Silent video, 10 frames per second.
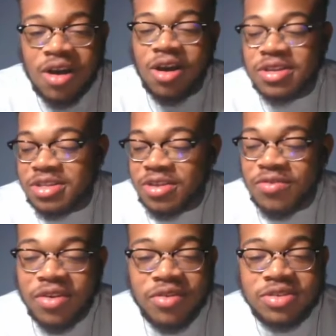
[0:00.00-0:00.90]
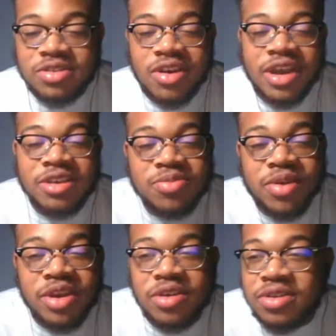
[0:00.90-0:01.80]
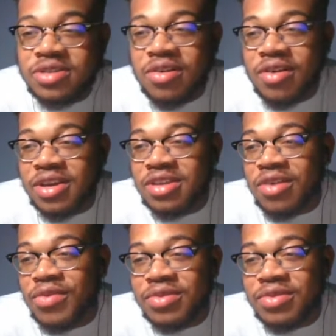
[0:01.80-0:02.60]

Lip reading: Austin Rivers thought he was playing Utah. He thought